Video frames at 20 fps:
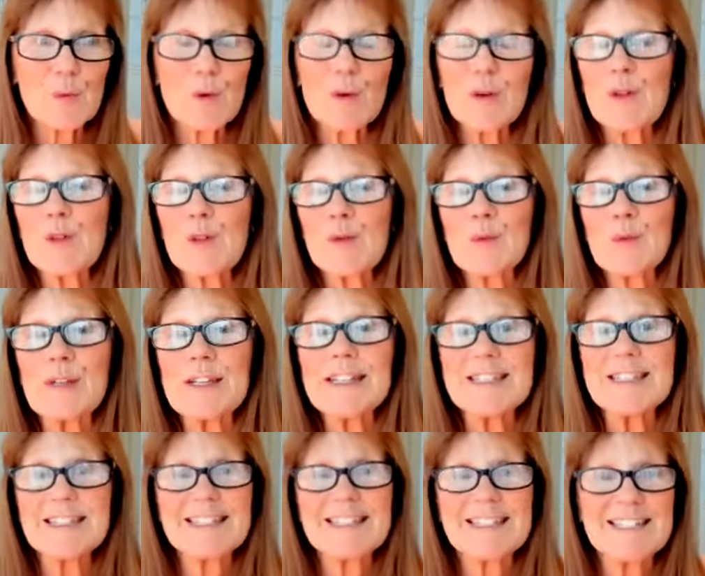One of the
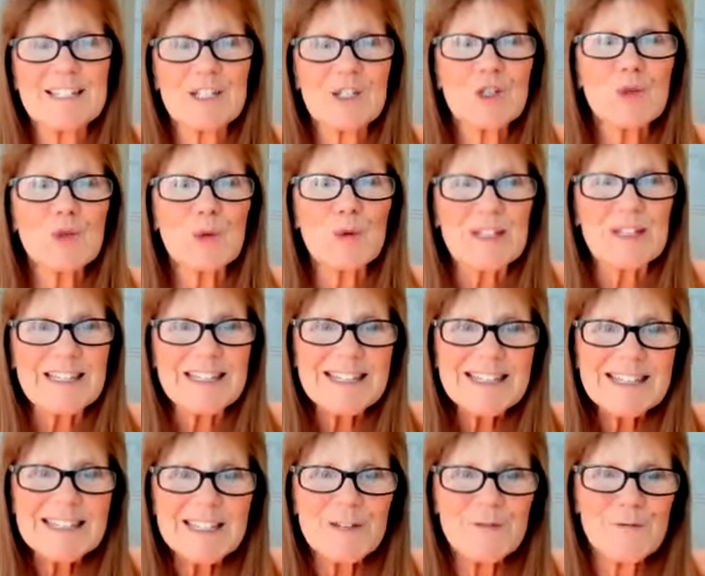reasons it's so
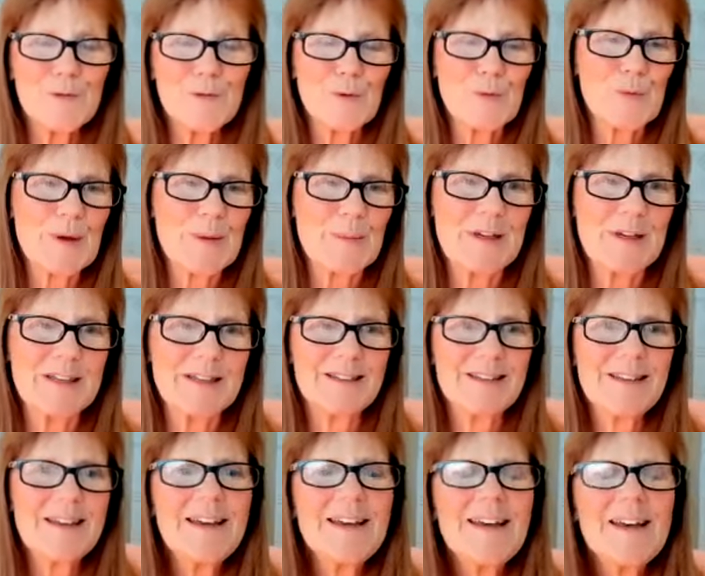easy for
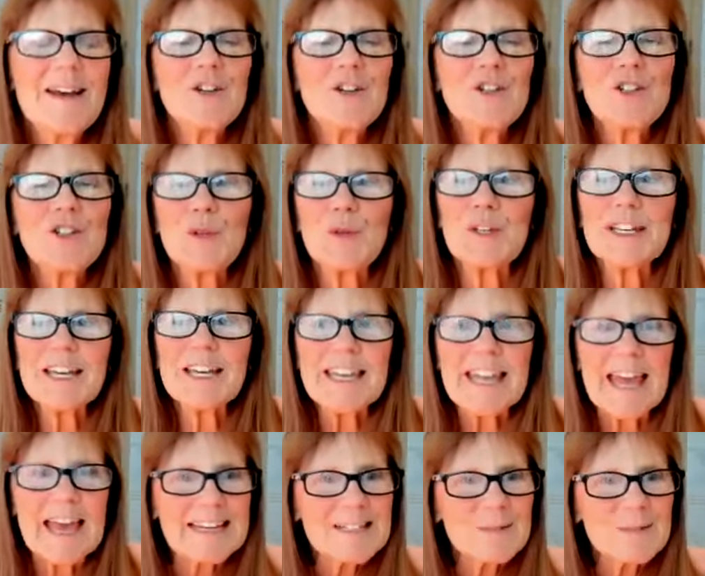women to
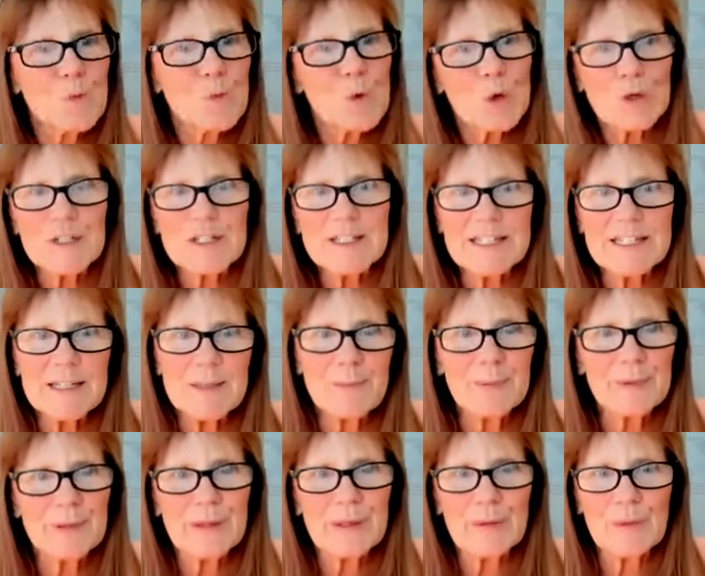connect more
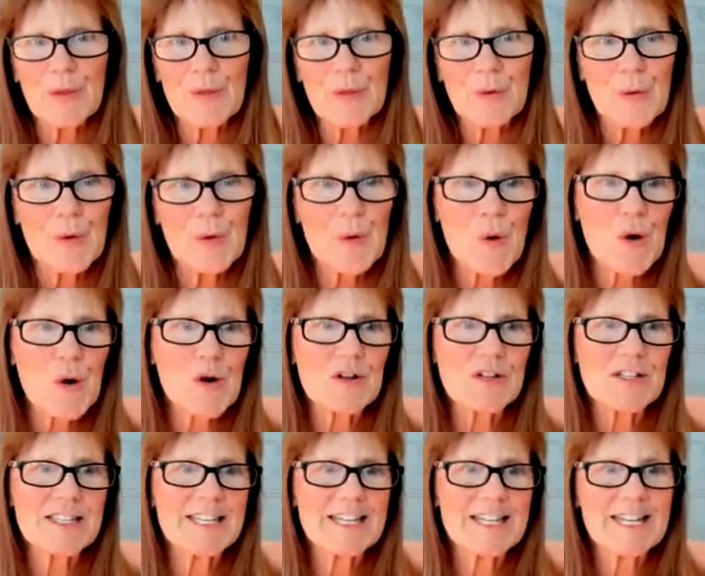deeply with a
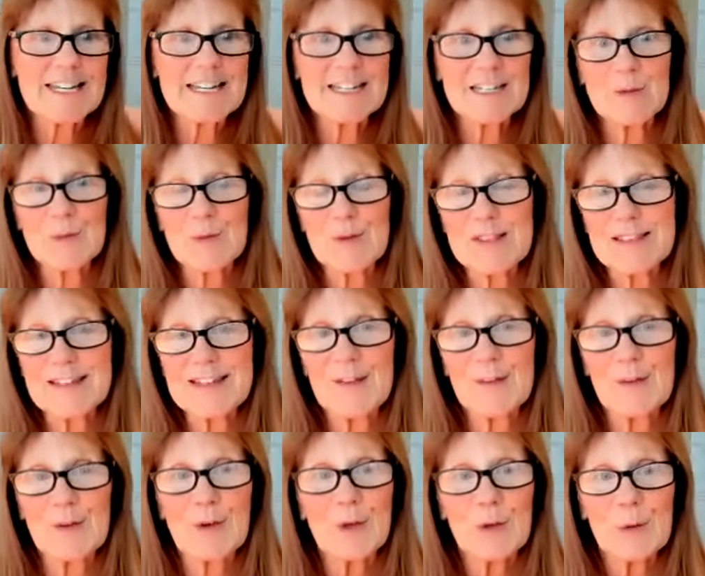horse than it is with
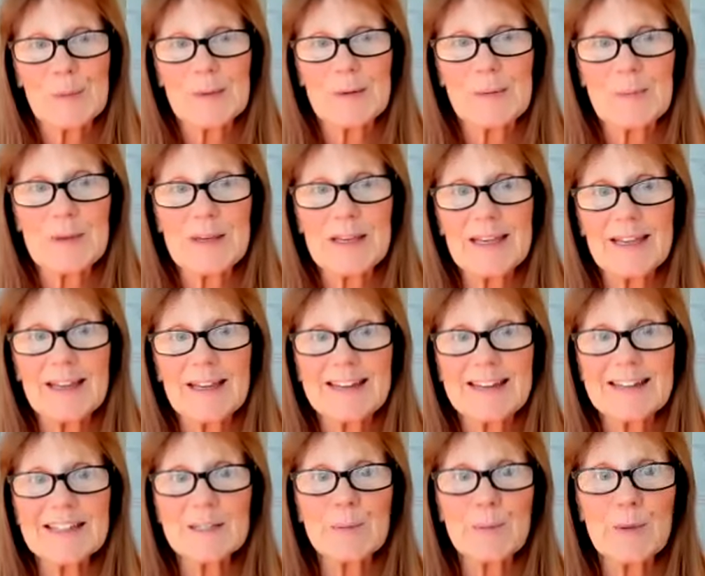another human being
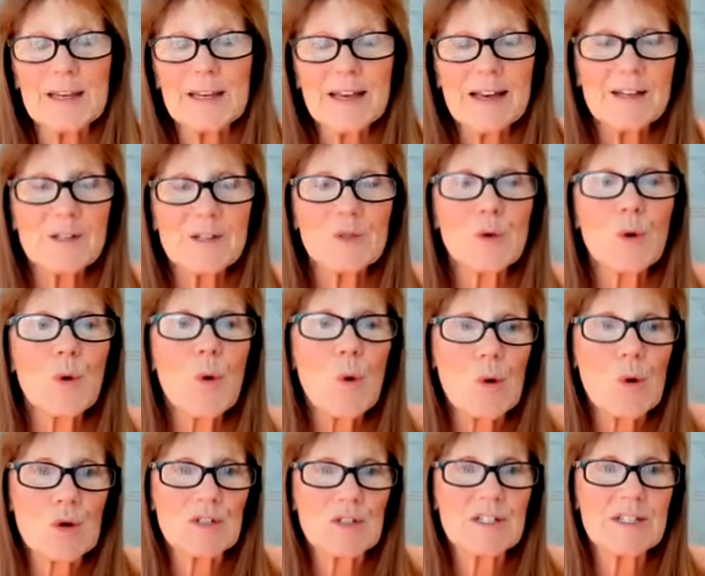is because
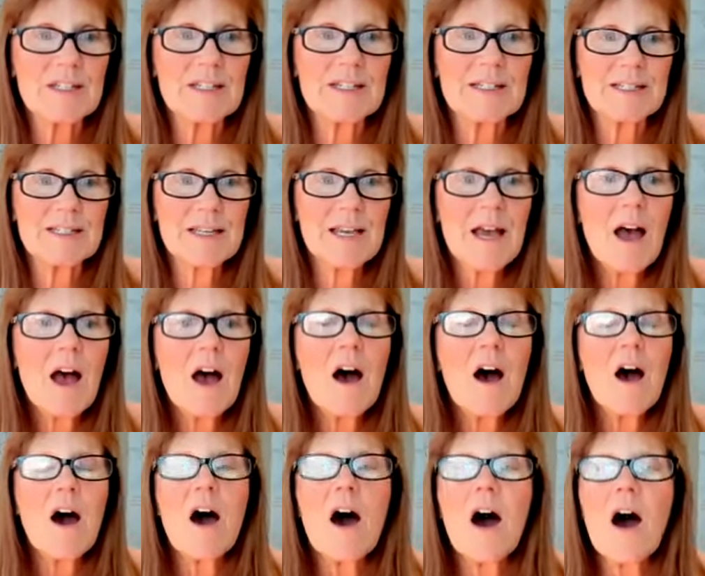horses
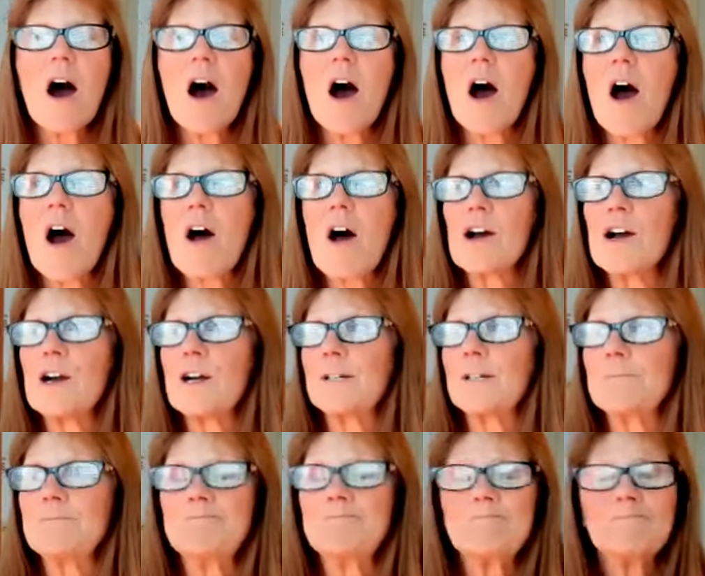
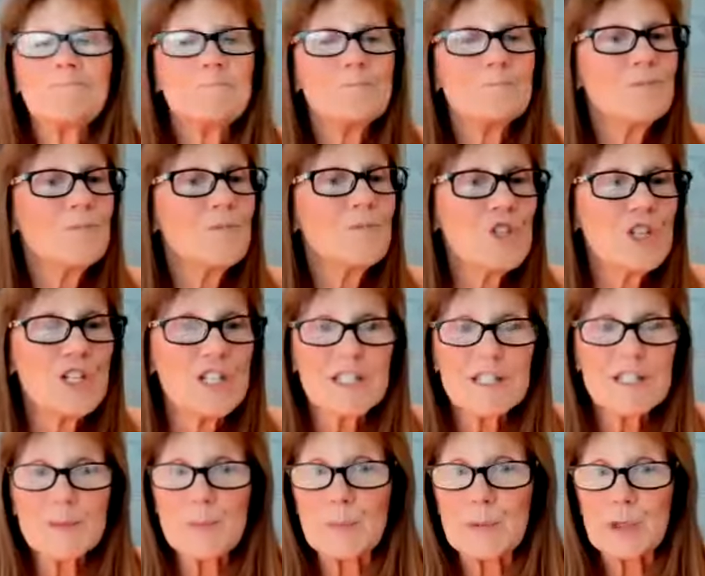are
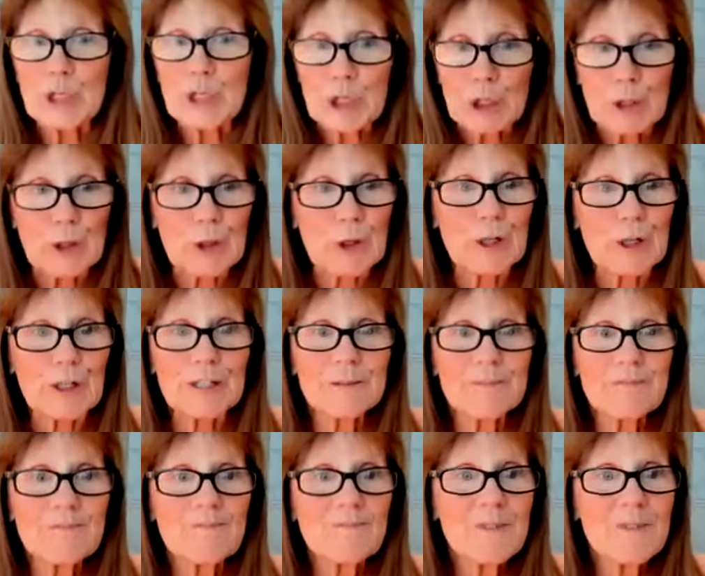just pure.